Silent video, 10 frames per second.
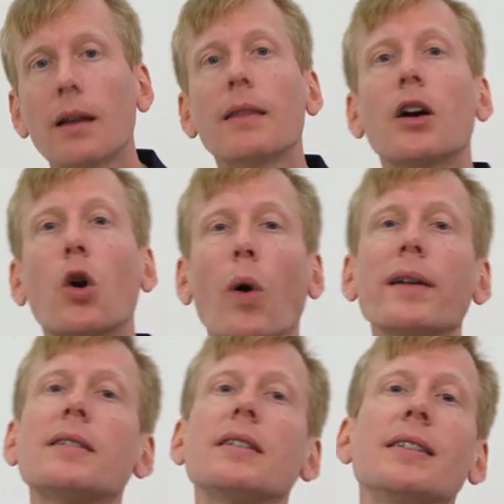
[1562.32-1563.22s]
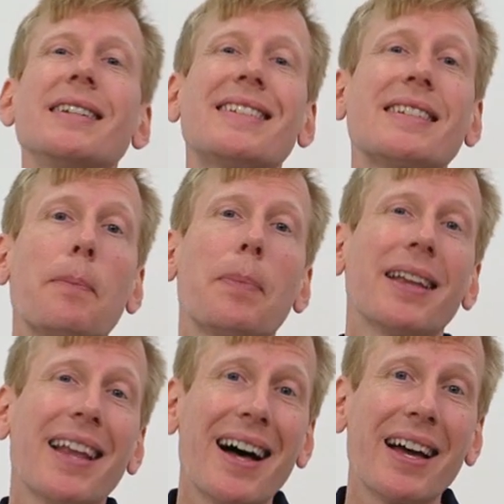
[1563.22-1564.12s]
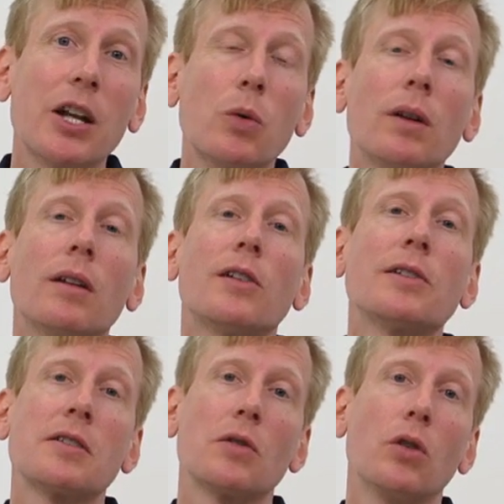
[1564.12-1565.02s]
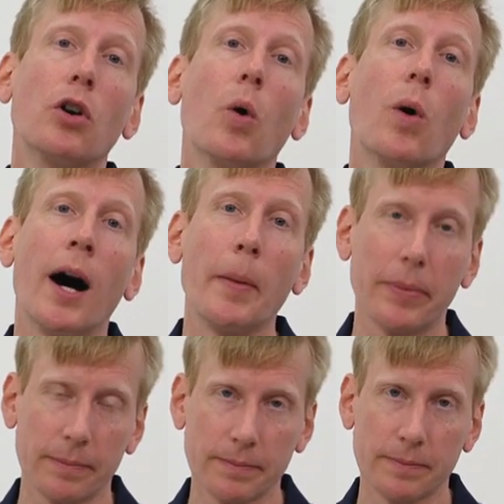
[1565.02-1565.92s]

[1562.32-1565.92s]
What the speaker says: the quantity supplied will also go up.